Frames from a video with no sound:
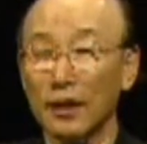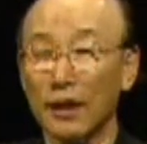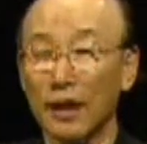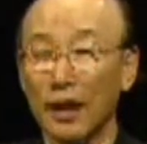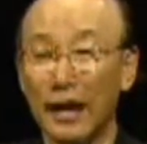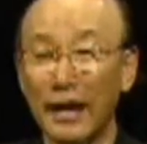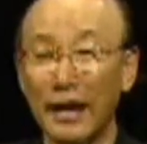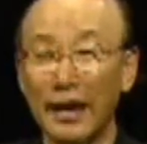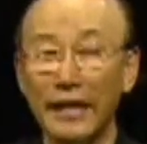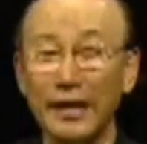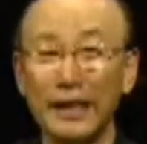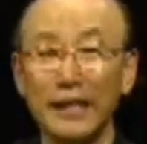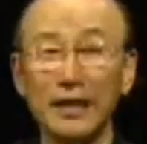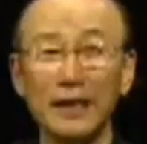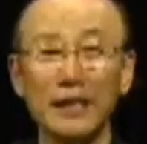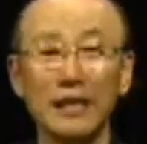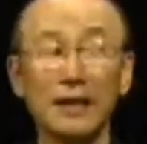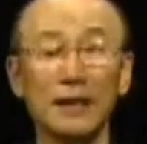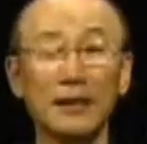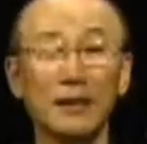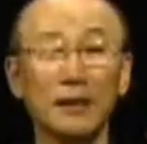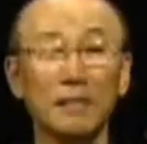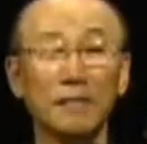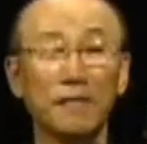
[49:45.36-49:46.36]

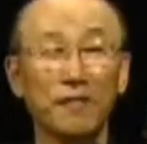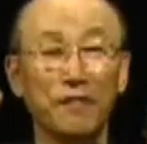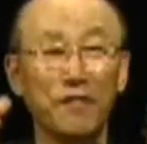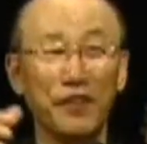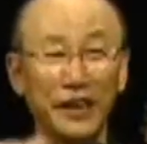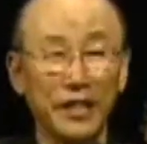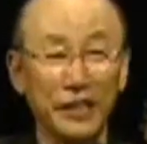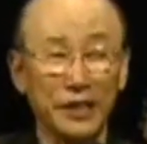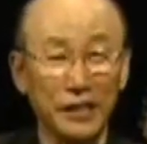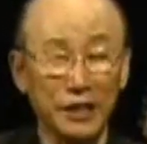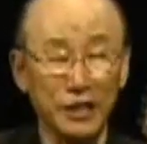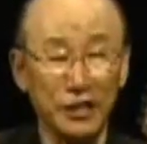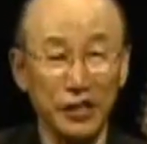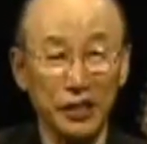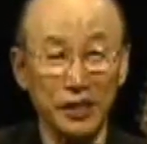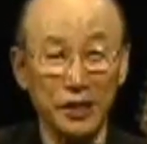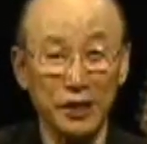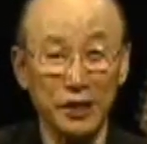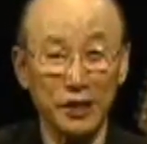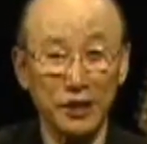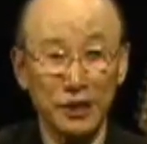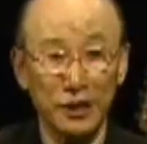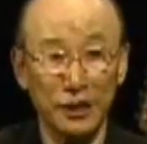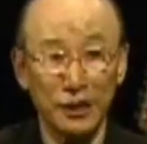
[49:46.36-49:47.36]
lying
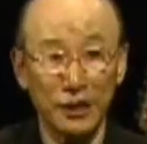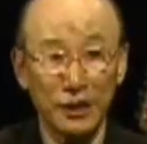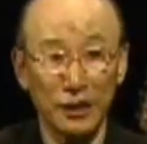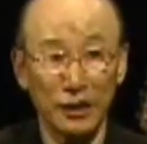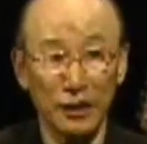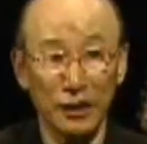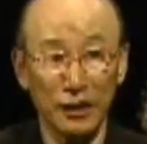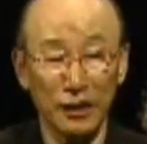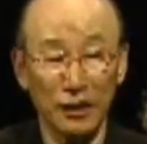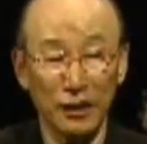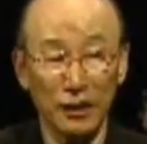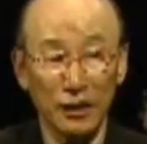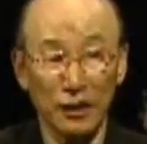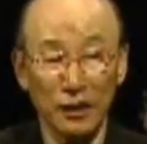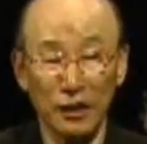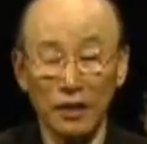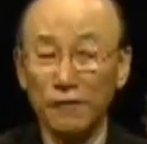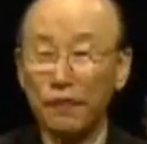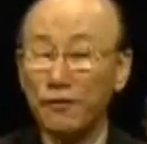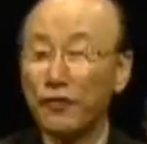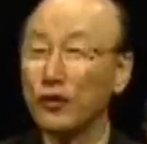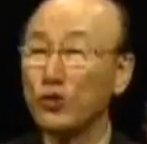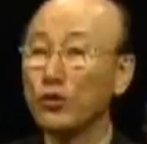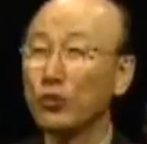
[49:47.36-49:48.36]
vanity.
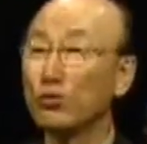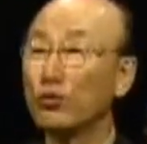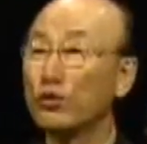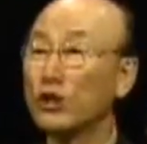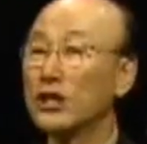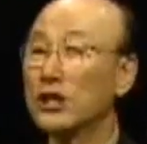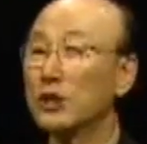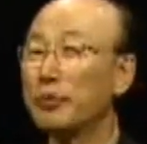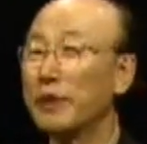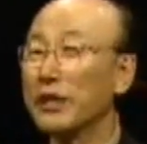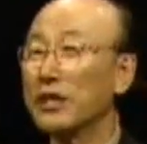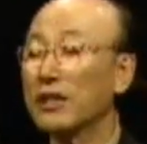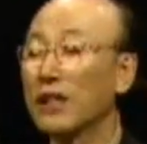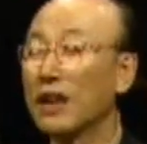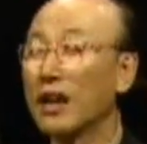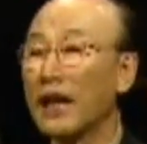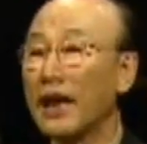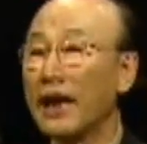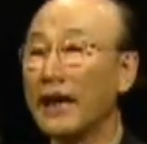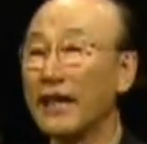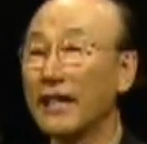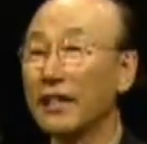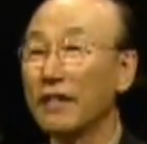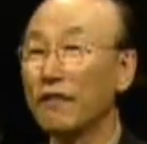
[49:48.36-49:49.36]
If you respect
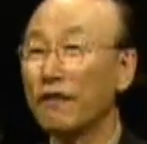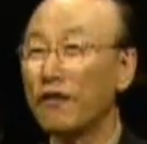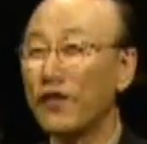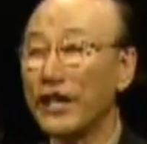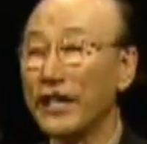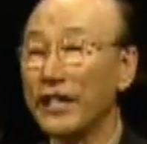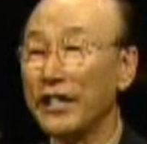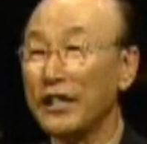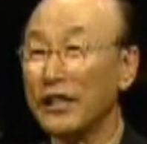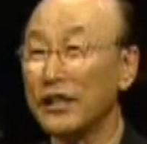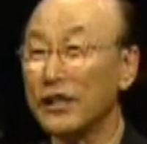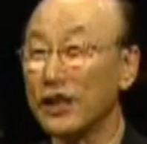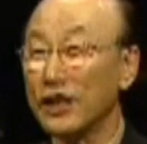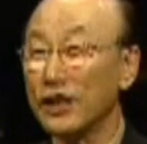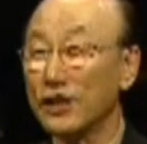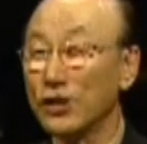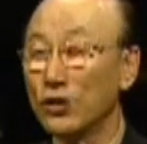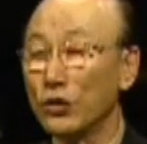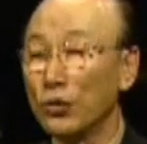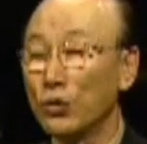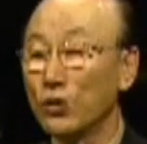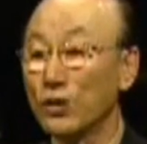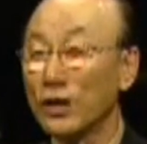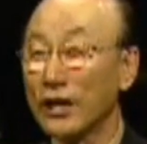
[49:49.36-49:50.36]
lying vanity,
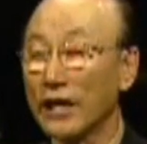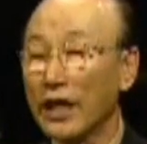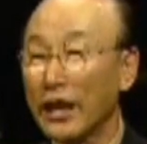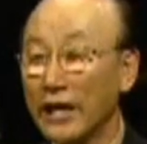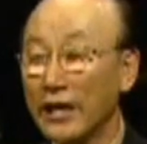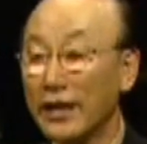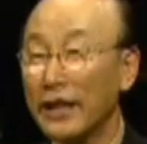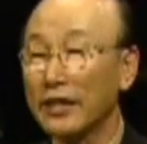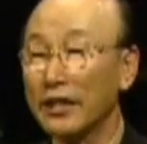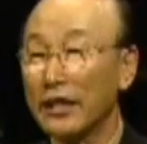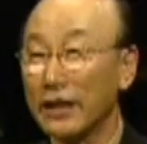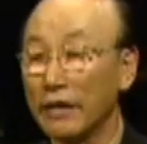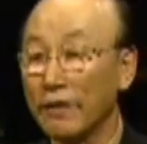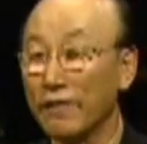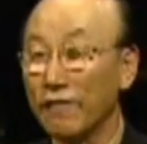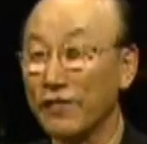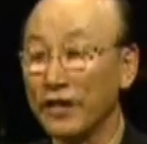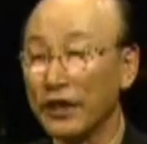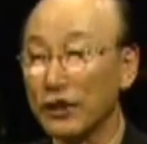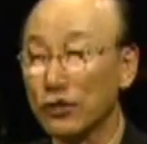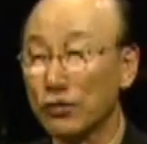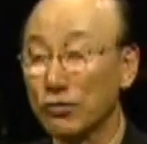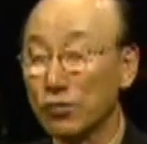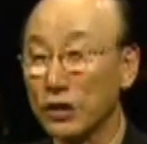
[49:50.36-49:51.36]
you cannot have
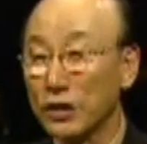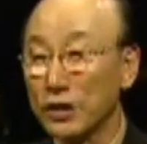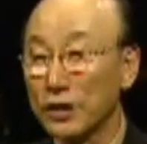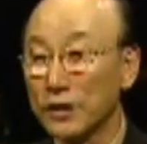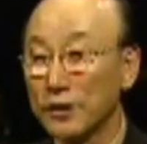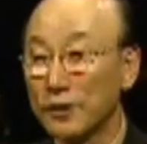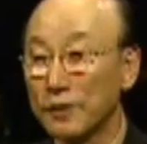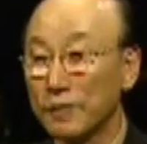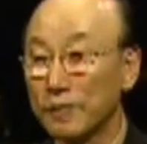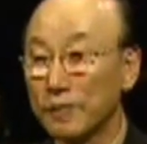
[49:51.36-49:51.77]
victory.